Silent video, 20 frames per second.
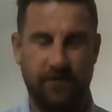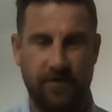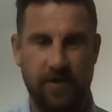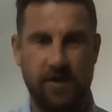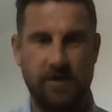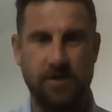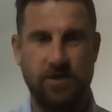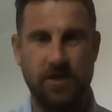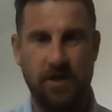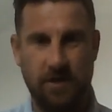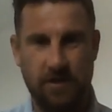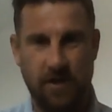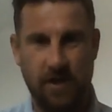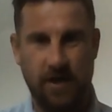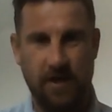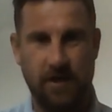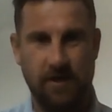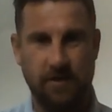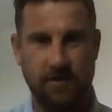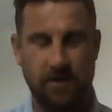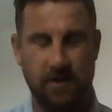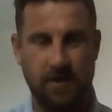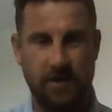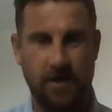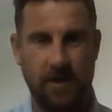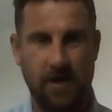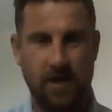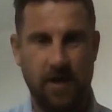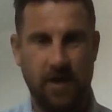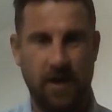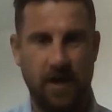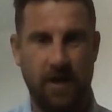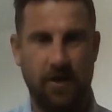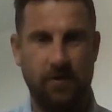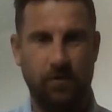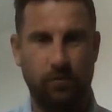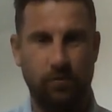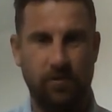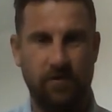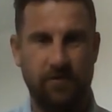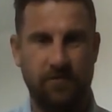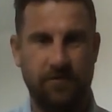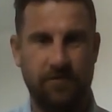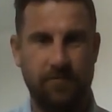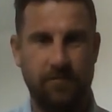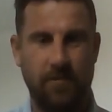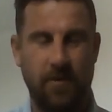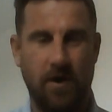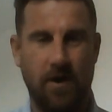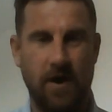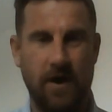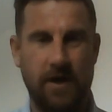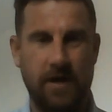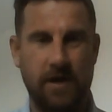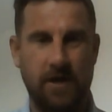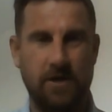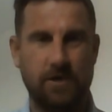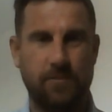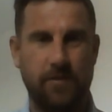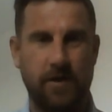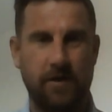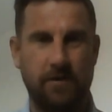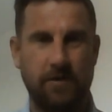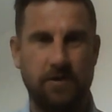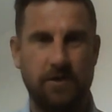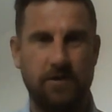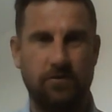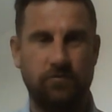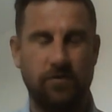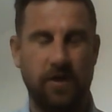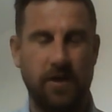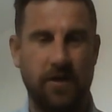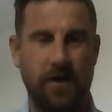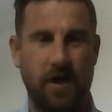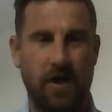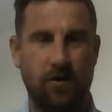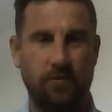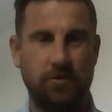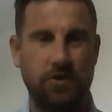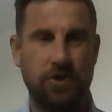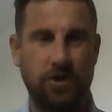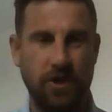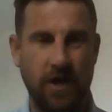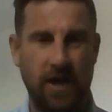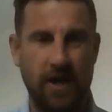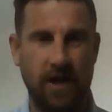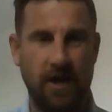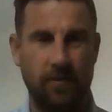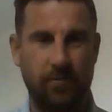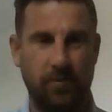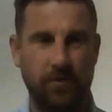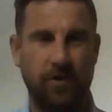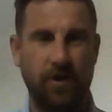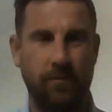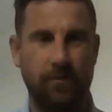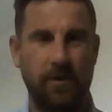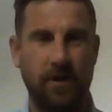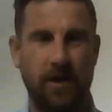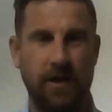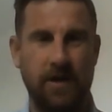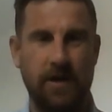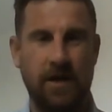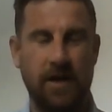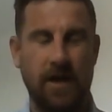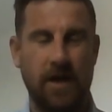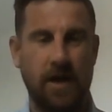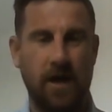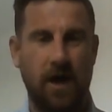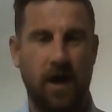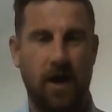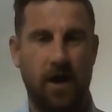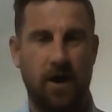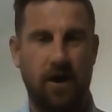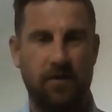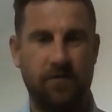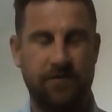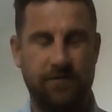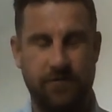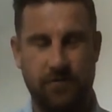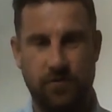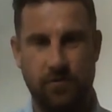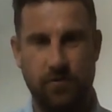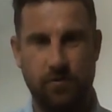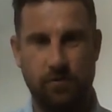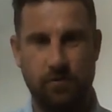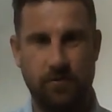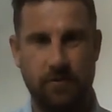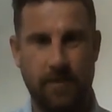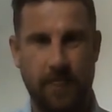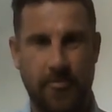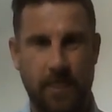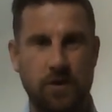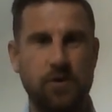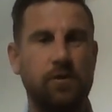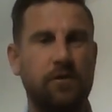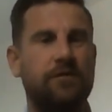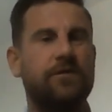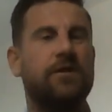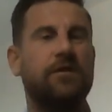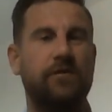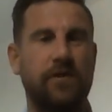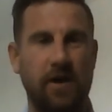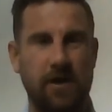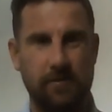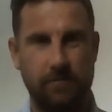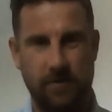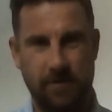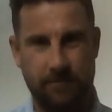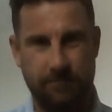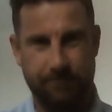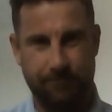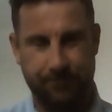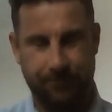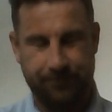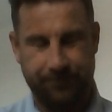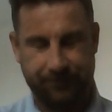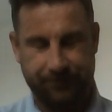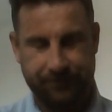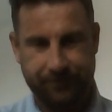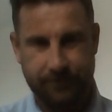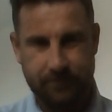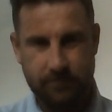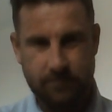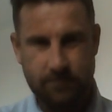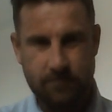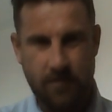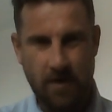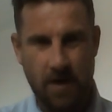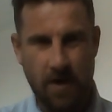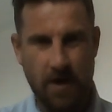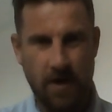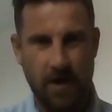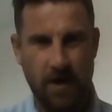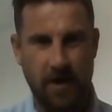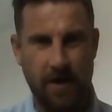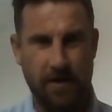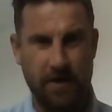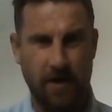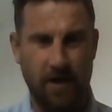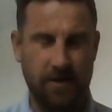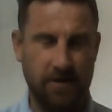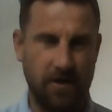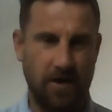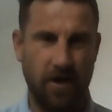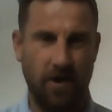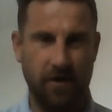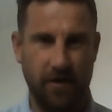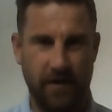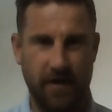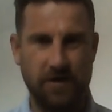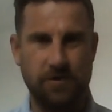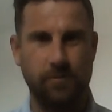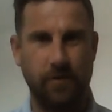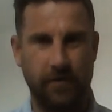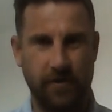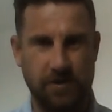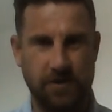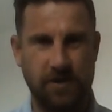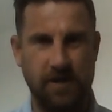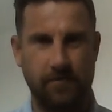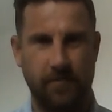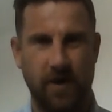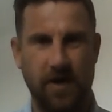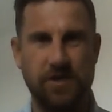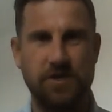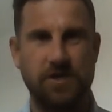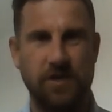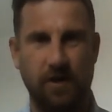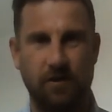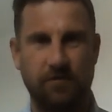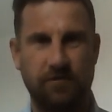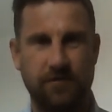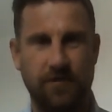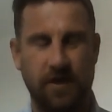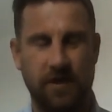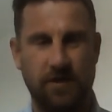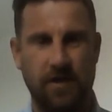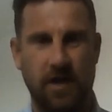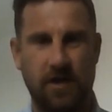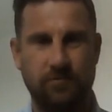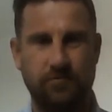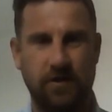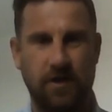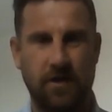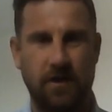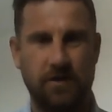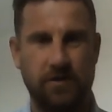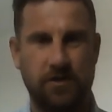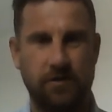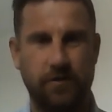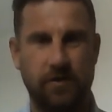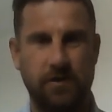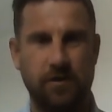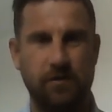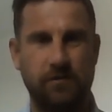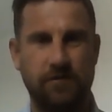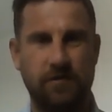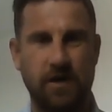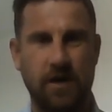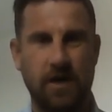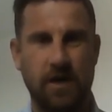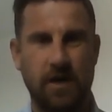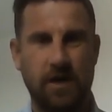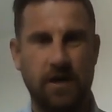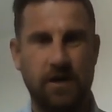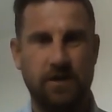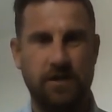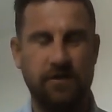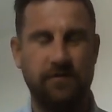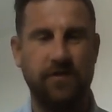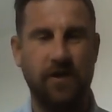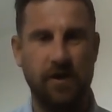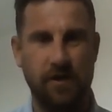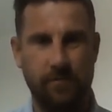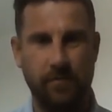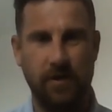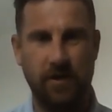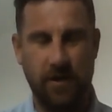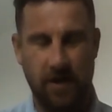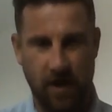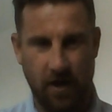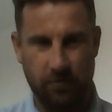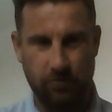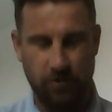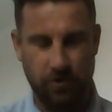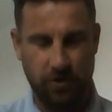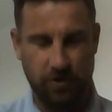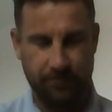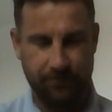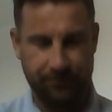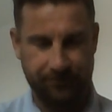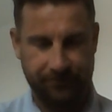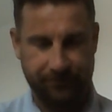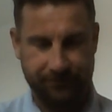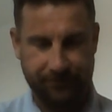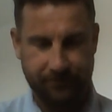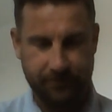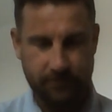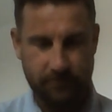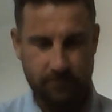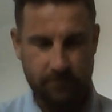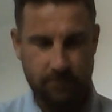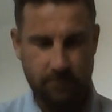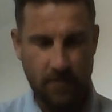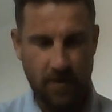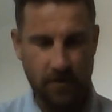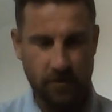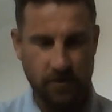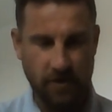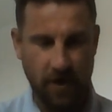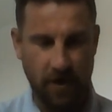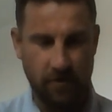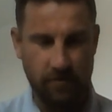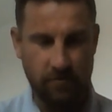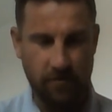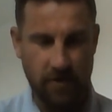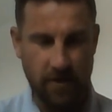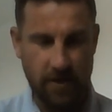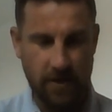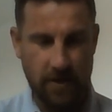15-16s, and all of my experiences really that I'll share predominantly are through youth development, and kind of that's where I see myself as regards to a youth development coach. So